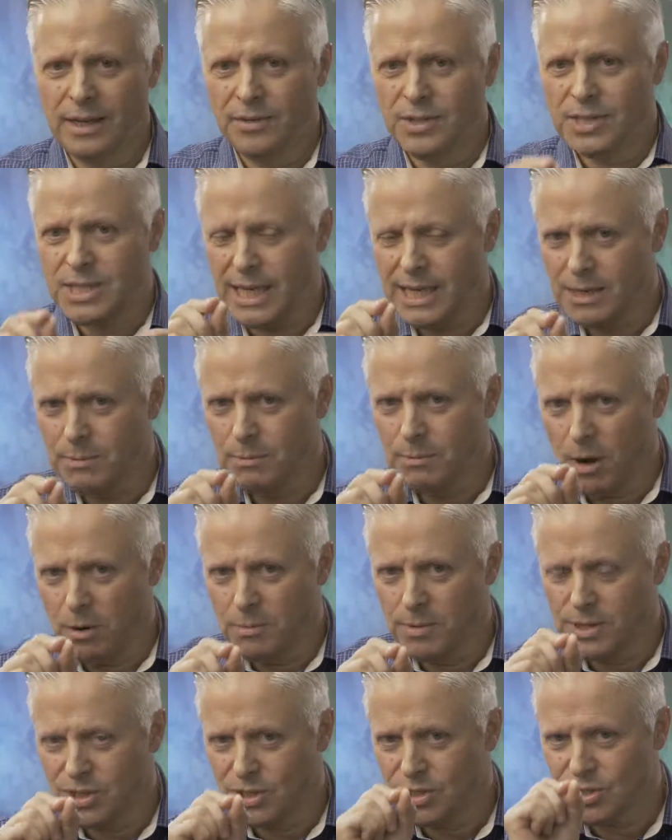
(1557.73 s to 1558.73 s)
Take a
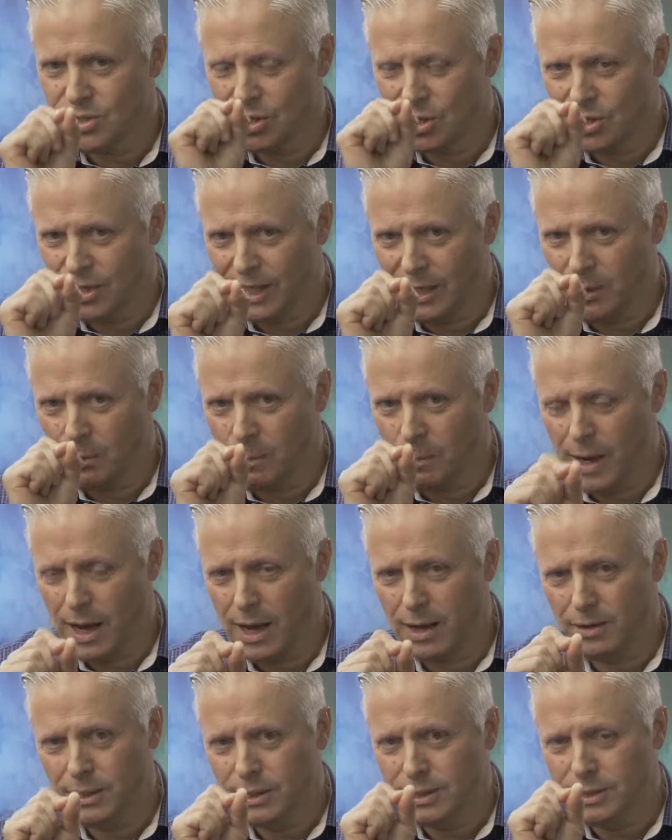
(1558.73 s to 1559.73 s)
moment just to think
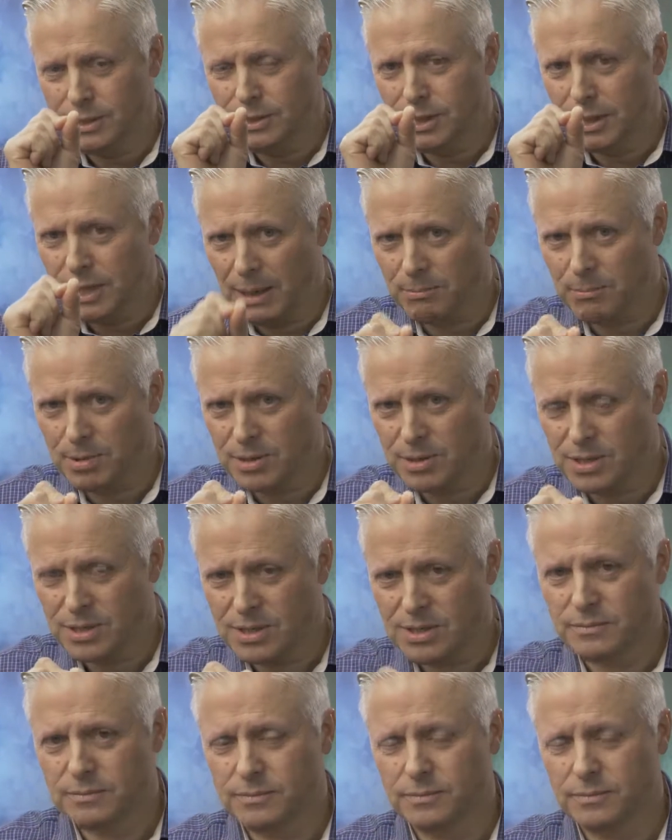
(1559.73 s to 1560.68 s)
about the numbers.